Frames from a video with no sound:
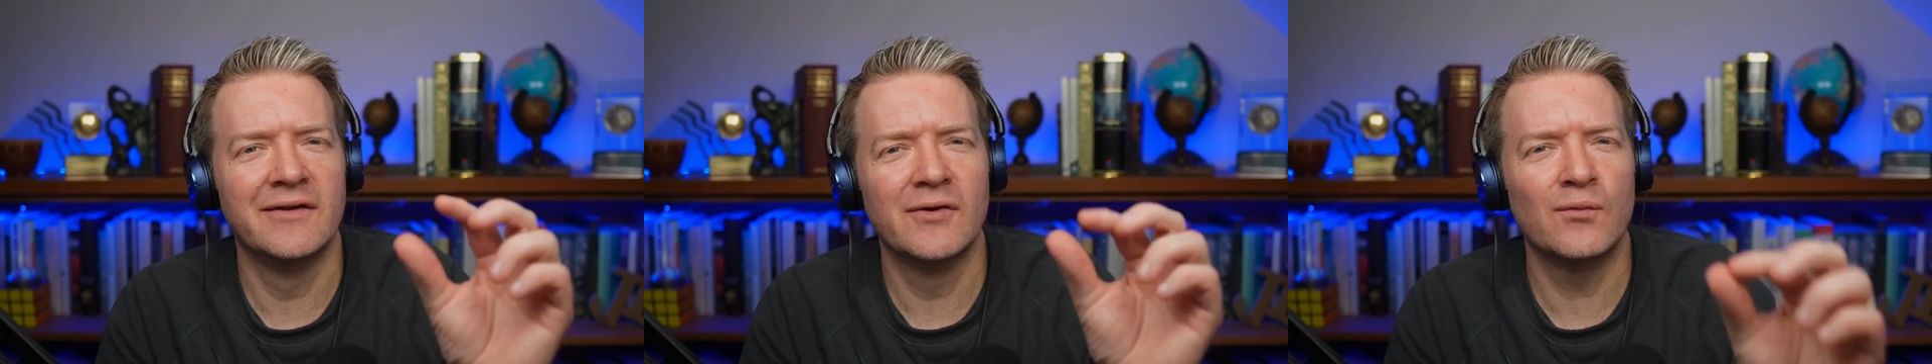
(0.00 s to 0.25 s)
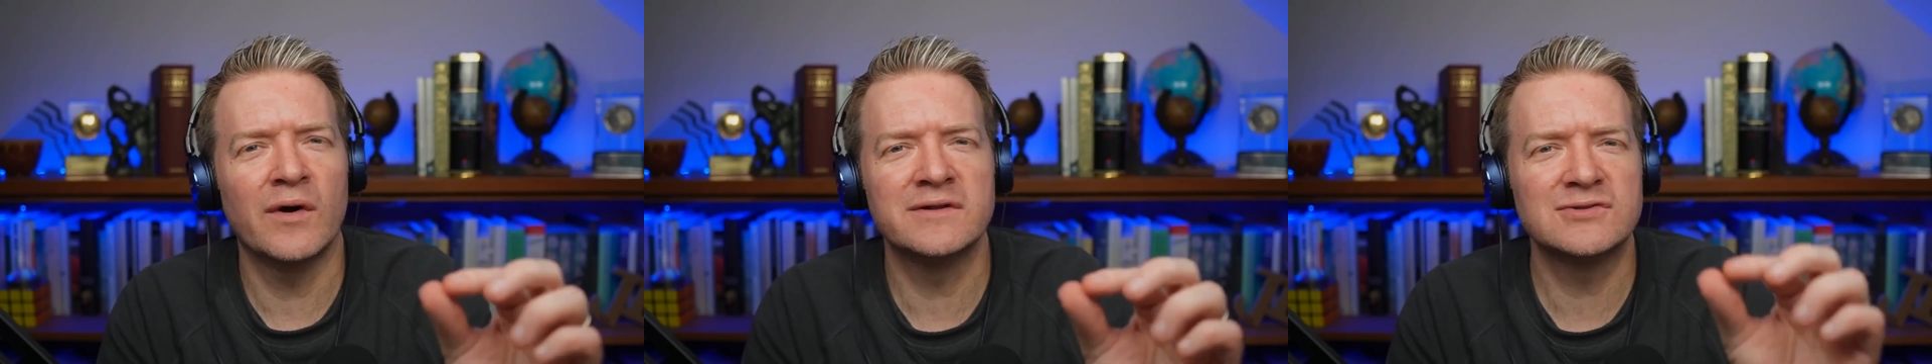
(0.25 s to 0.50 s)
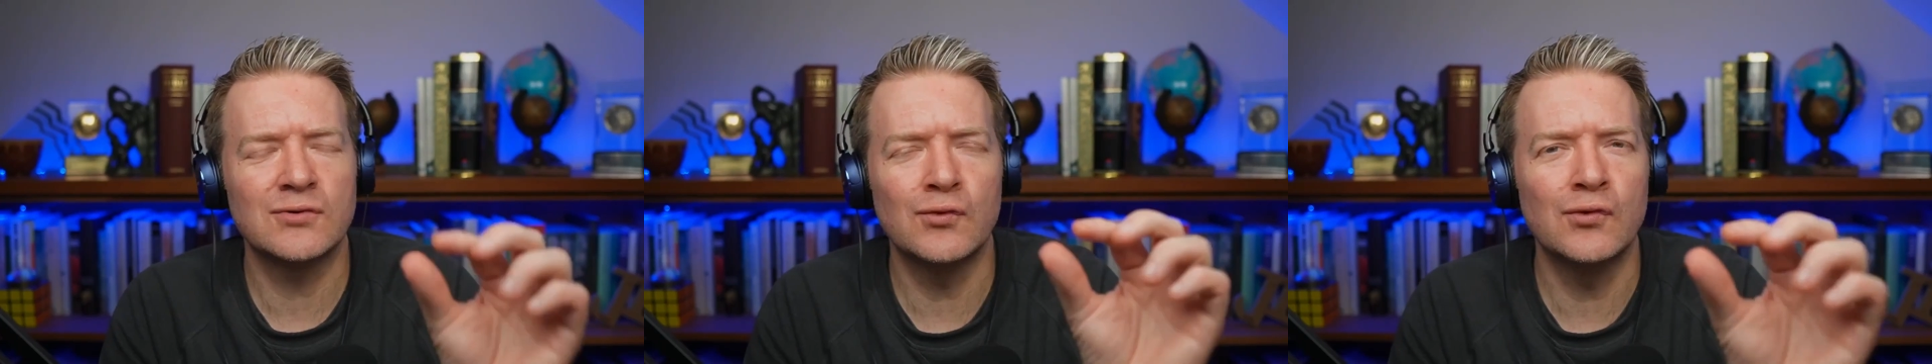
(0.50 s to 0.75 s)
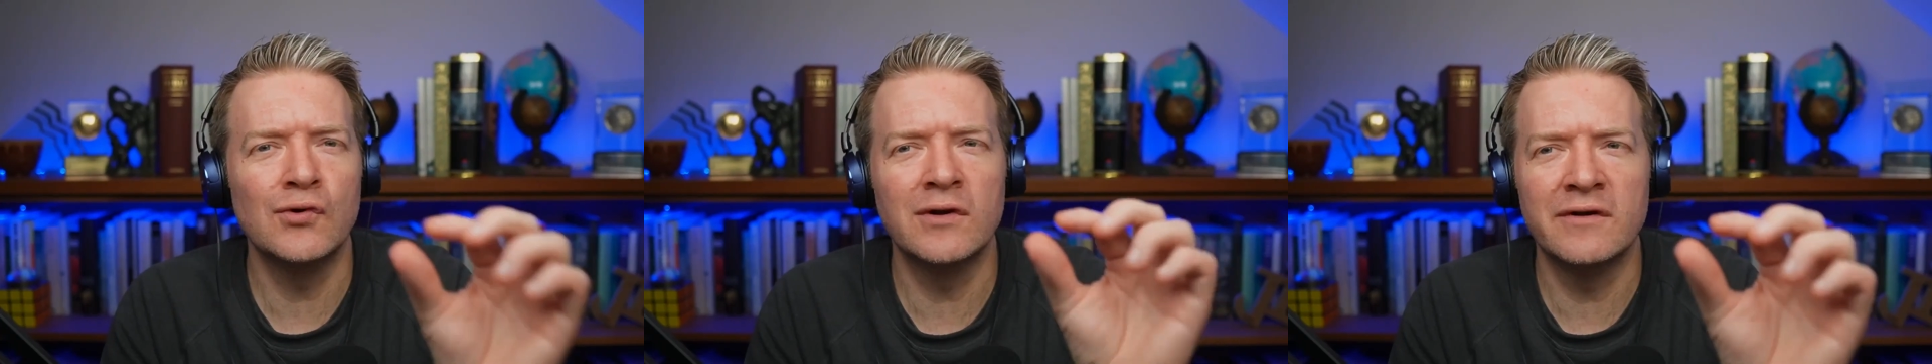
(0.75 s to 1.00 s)
once
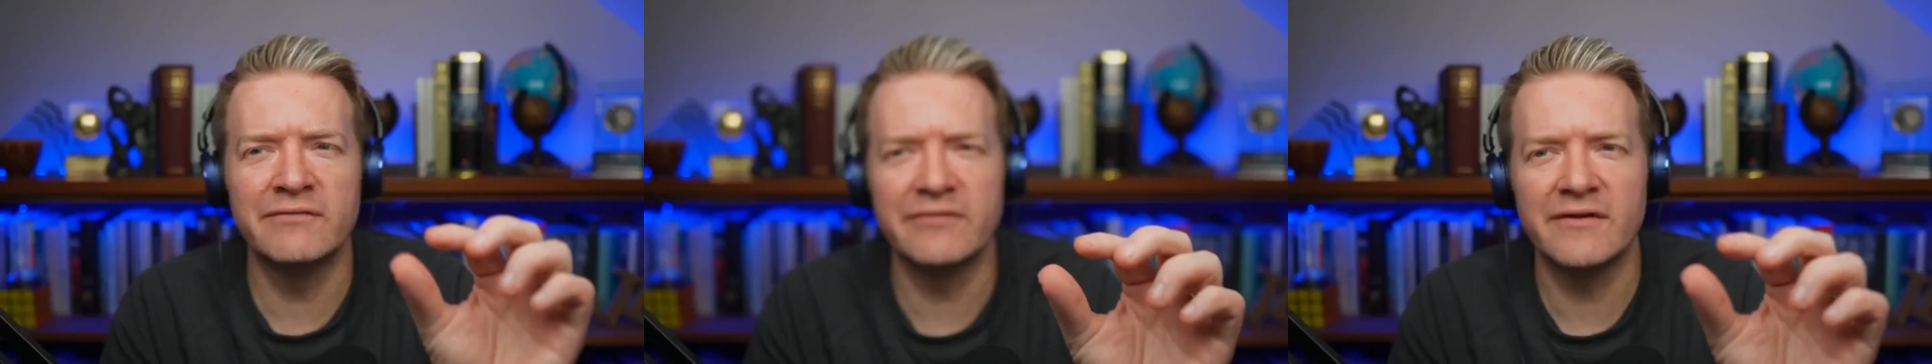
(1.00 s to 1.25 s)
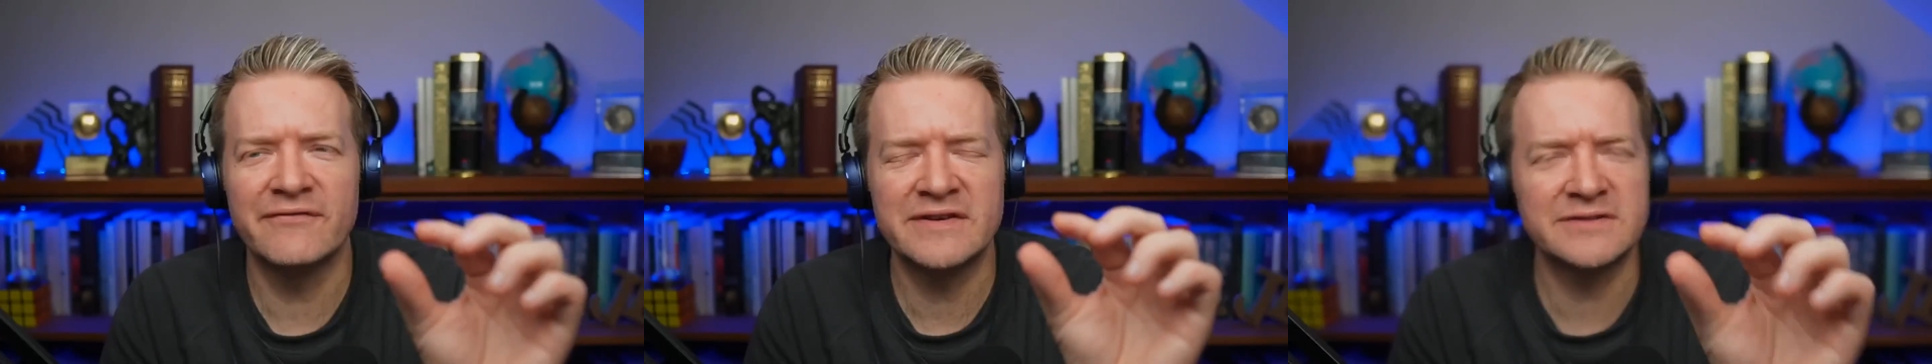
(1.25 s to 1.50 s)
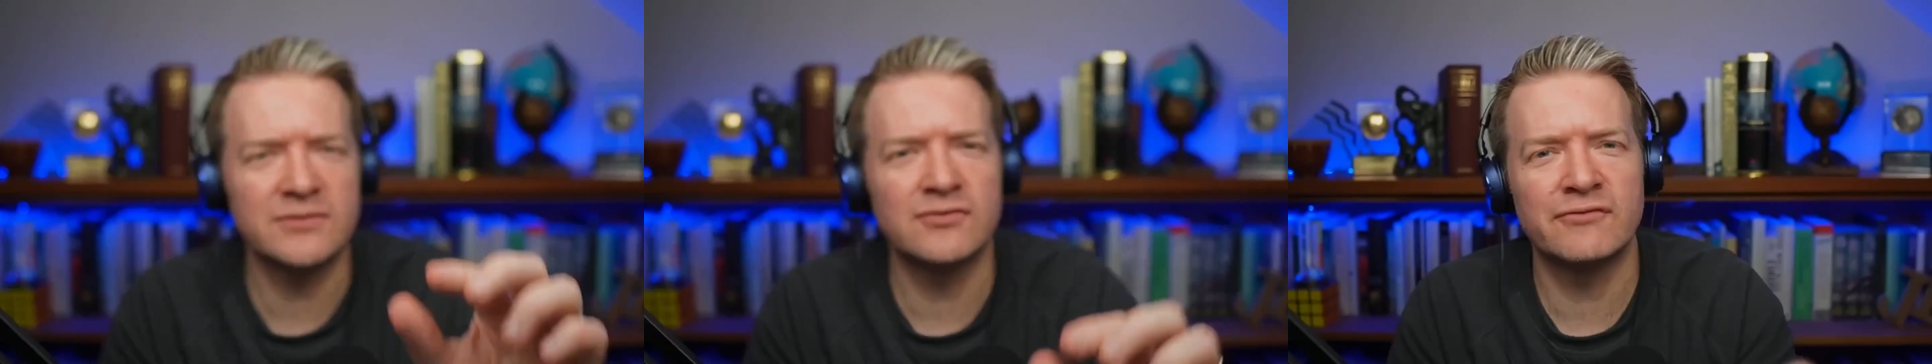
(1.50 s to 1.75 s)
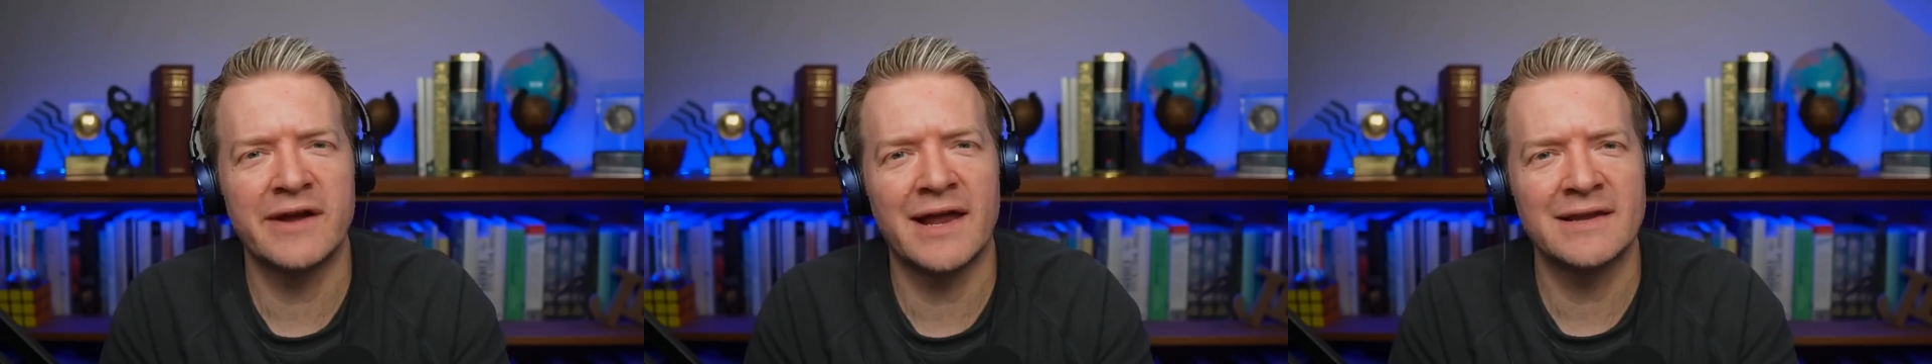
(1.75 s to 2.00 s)
all of physical
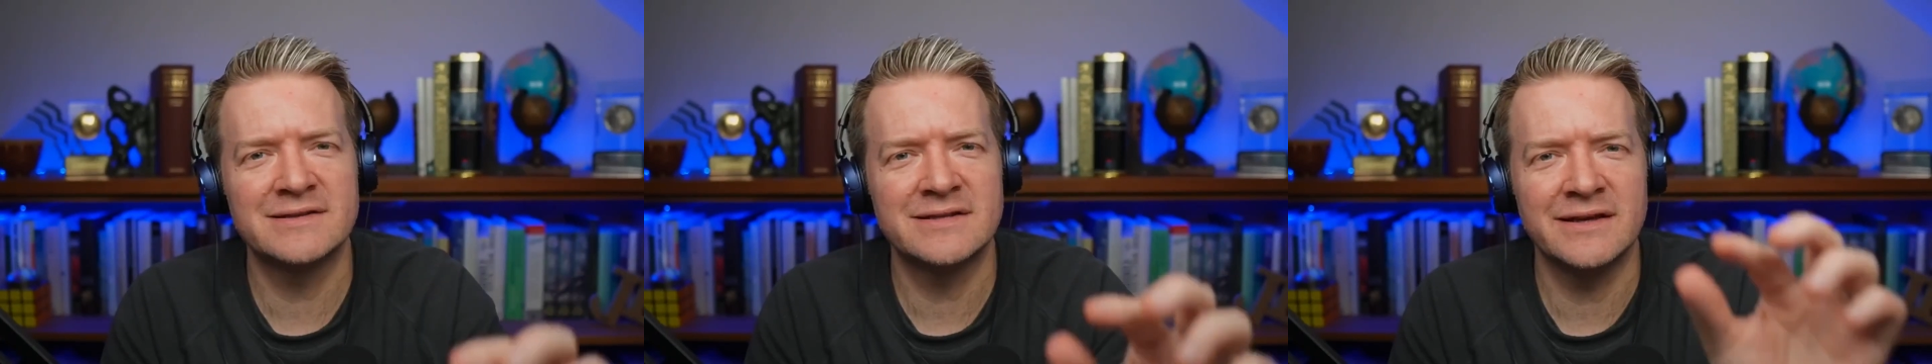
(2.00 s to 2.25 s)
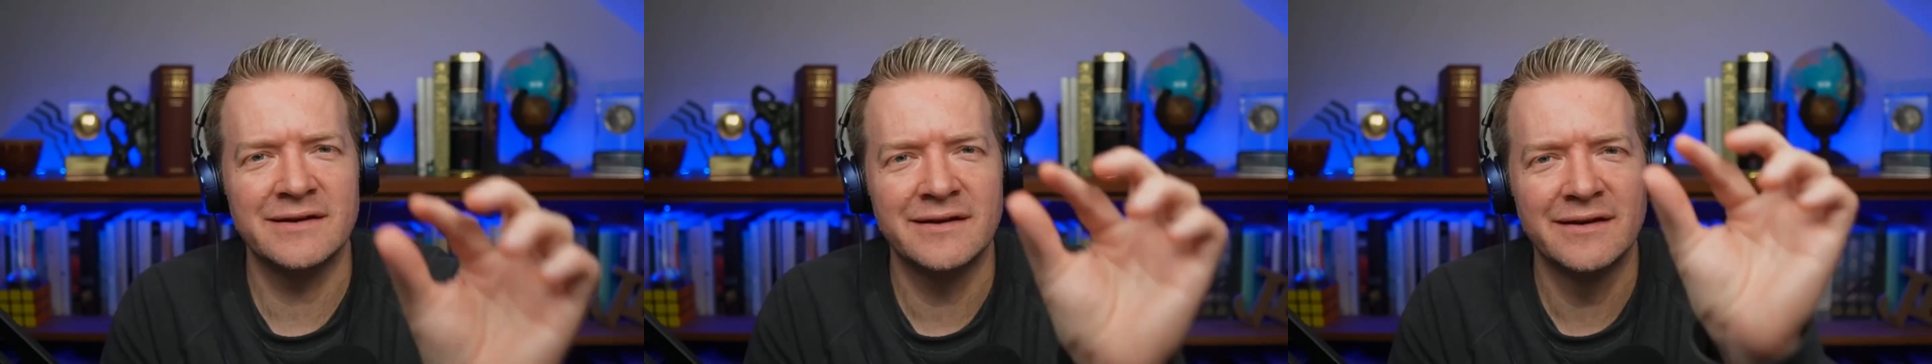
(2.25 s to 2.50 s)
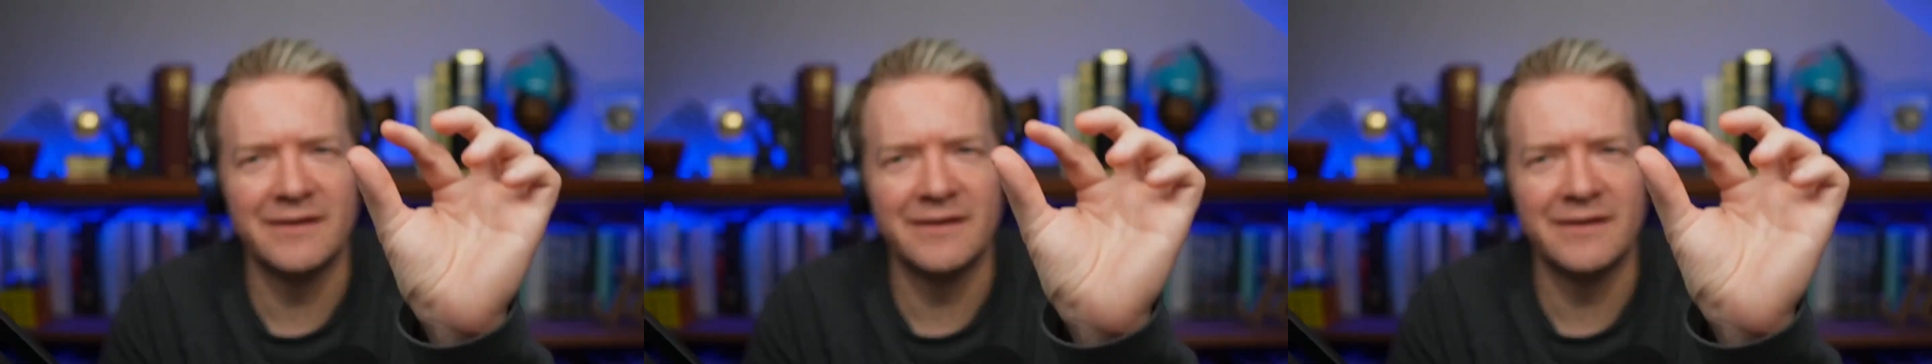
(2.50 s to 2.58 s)
reality,